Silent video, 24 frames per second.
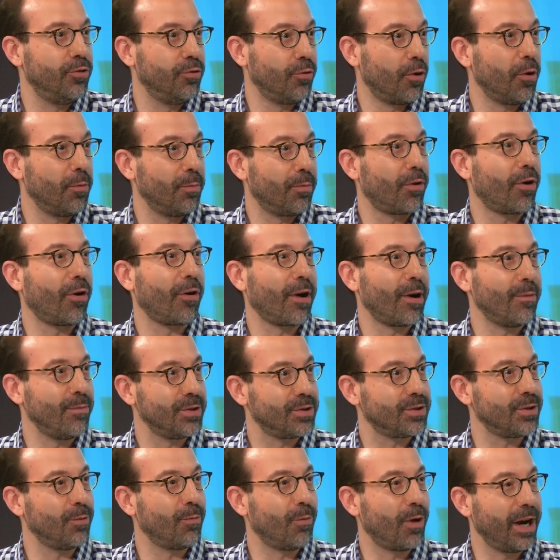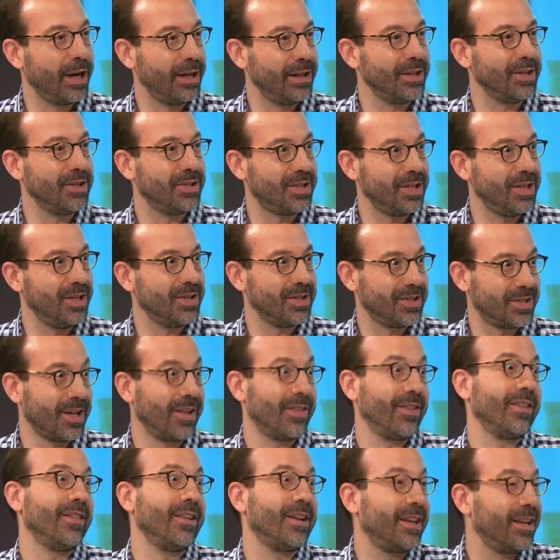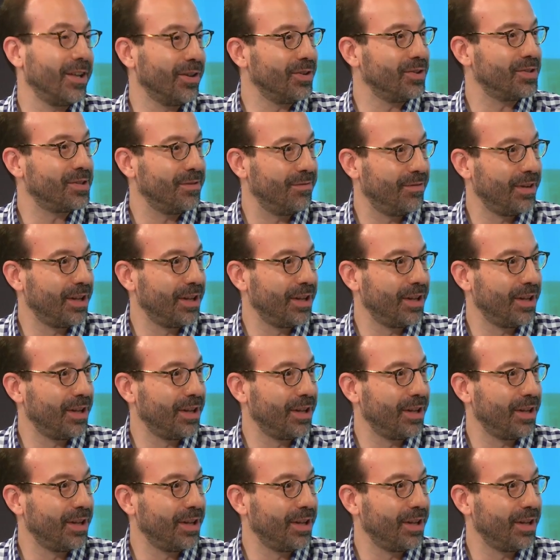the drone program is so widely seen as something that kills